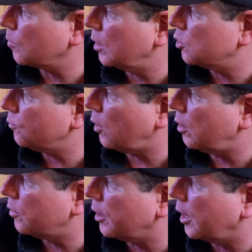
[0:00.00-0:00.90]
As
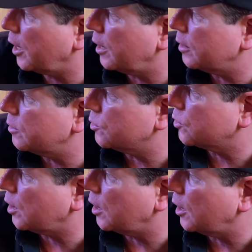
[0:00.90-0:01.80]
far
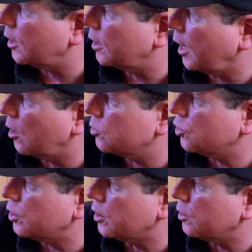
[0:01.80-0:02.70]
as
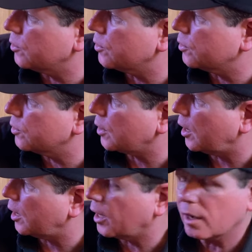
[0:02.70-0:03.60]
algae eaters,
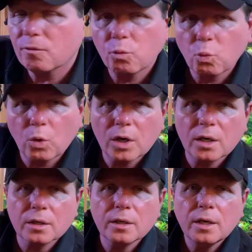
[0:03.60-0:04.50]
I have
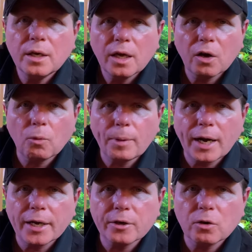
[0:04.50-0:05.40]
one
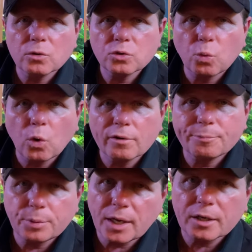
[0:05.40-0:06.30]
albino dwarf
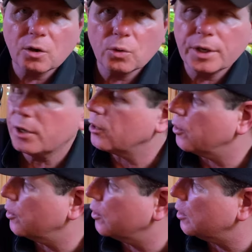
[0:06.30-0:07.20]
pleco in
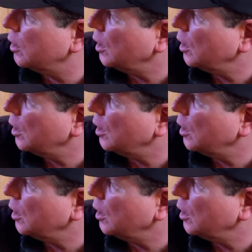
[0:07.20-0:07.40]
here,